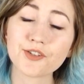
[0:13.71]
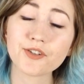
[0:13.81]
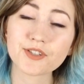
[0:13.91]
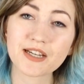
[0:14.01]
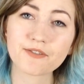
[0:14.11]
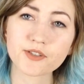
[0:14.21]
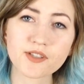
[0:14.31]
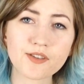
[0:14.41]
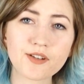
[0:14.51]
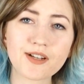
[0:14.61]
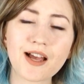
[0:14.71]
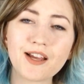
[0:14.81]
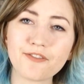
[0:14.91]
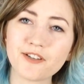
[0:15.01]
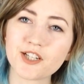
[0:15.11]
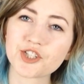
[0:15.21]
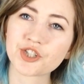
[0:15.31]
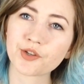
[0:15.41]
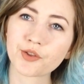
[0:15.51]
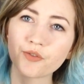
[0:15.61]
During DiverseAThon I
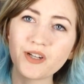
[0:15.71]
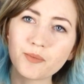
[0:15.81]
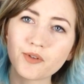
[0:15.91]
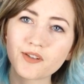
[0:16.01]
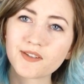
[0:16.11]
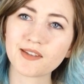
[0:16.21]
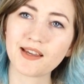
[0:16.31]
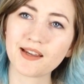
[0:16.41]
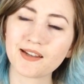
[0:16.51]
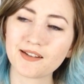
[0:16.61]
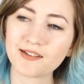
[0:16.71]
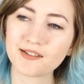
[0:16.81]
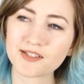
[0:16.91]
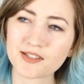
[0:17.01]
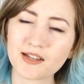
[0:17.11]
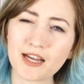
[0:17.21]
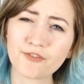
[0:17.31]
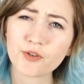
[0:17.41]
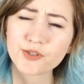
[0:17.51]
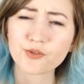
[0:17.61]
finished three books, and
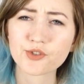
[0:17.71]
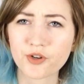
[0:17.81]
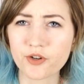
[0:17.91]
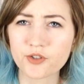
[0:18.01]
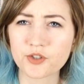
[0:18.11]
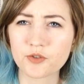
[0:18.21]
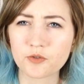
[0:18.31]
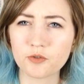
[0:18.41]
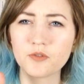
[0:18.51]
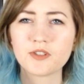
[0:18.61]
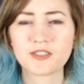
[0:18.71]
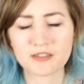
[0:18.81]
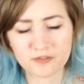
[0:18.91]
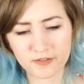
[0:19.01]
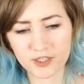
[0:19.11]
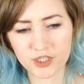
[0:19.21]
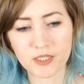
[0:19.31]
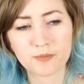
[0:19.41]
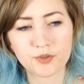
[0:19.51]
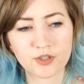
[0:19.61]
I've also started two, didn't finish
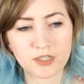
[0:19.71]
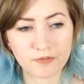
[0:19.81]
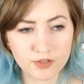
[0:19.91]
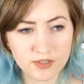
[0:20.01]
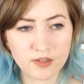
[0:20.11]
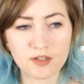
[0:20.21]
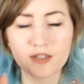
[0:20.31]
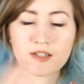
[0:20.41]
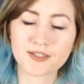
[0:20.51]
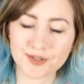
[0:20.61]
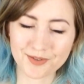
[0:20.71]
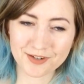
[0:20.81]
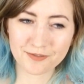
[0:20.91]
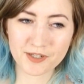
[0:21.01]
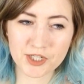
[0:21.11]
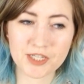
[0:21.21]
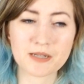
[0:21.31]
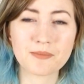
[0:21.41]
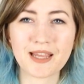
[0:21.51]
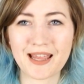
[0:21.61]
them during DiverseAThon, still gonna finish
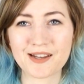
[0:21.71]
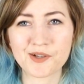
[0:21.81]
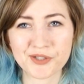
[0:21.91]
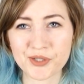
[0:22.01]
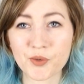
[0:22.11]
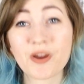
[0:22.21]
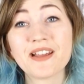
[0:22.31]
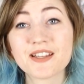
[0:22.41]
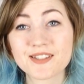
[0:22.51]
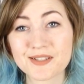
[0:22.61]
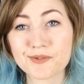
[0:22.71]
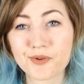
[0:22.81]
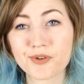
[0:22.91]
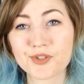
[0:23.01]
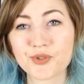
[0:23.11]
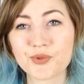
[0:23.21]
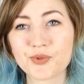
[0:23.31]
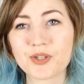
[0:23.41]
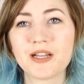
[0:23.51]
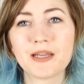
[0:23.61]
them, and also still going
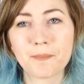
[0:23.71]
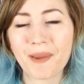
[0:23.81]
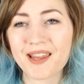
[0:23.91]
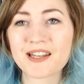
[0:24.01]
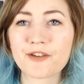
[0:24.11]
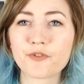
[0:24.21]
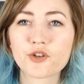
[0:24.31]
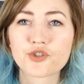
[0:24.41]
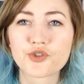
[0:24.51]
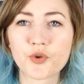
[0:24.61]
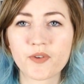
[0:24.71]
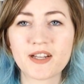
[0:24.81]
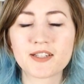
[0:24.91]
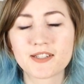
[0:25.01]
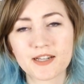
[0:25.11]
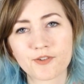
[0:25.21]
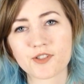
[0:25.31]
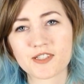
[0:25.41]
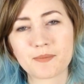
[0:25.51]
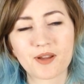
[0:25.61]
to make an effort to read
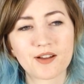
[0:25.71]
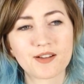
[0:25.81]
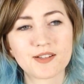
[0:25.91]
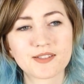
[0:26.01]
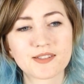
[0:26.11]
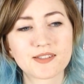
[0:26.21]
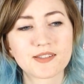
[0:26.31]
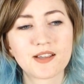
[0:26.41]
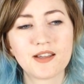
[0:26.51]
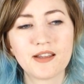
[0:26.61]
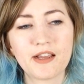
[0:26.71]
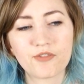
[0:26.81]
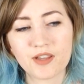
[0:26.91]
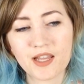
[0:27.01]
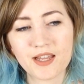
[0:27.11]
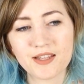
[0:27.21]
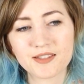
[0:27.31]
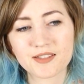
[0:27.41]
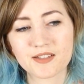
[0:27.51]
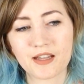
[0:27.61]
diversely because I
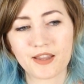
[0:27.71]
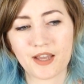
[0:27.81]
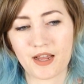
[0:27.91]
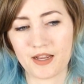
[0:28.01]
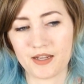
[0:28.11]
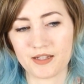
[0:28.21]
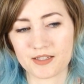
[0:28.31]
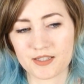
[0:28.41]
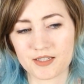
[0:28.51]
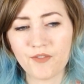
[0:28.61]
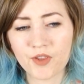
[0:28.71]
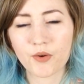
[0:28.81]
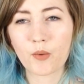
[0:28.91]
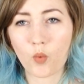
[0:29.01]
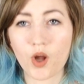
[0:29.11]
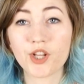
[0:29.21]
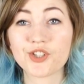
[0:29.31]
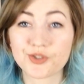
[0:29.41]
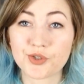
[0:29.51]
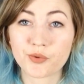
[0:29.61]
realized that even though I
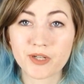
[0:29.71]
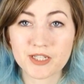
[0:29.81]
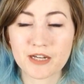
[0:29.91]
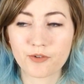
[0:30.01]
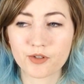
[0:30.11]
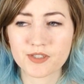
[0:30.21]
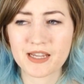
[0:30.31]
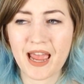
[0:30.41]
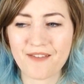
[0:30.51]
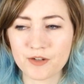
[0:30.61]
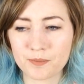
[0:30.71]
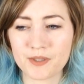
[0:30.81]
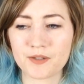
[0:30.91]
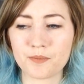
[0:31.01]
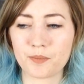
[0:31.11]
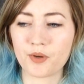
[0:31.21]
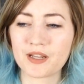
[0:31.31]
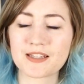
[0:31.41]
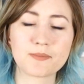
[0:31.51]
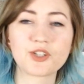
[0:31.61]
wanted to read diverse, I haven't been
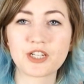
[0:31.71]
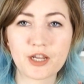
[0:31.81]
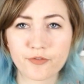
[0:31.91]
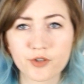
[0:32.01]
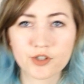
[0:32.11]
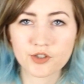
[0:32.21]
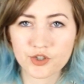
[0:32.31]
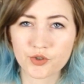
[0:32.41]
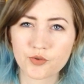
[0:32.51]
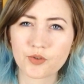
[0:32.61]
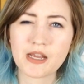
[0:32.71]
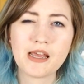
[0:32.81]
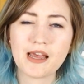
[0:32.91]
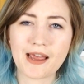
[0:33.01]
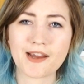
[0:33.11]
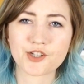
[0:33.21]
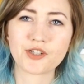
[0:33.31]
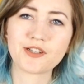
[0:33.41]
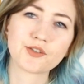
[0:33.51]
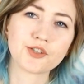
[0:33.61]
putting as much effort into
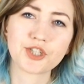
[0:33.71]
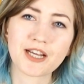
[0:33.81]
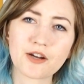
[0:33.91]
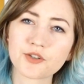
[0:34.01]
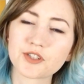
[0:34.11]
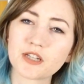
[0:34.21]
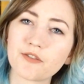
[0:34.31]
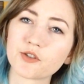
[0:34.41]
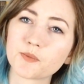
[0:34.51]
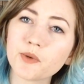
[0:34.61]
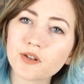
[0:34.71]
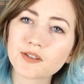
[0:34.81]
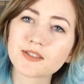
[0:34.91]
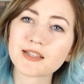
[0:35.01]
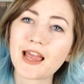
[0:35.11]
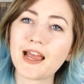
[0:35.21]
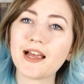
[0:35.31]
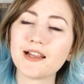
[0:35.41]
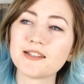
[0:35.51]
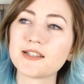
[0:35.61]
actually searching out diverse books,
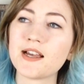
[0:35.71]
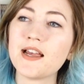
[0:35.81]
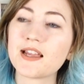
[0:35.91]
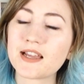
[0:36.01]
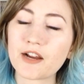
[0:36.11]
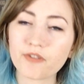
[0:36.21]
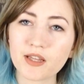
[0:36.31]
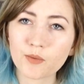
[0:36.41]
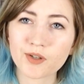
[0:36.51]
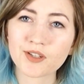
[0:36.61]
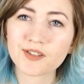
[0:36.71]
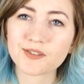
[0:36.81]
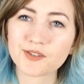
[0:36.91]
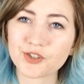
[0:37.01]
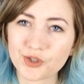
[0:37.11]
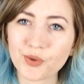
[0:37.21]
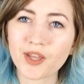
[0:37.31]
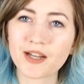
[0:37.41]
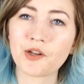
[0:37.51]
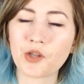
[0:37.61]
and I really want to do
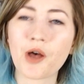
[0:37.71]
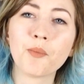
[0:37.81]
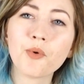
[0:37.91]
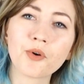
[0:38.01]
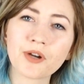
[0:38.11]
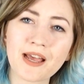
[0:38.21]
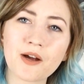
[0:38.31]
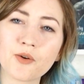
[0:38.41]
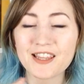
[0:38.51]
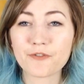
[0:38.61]
that a lot more now.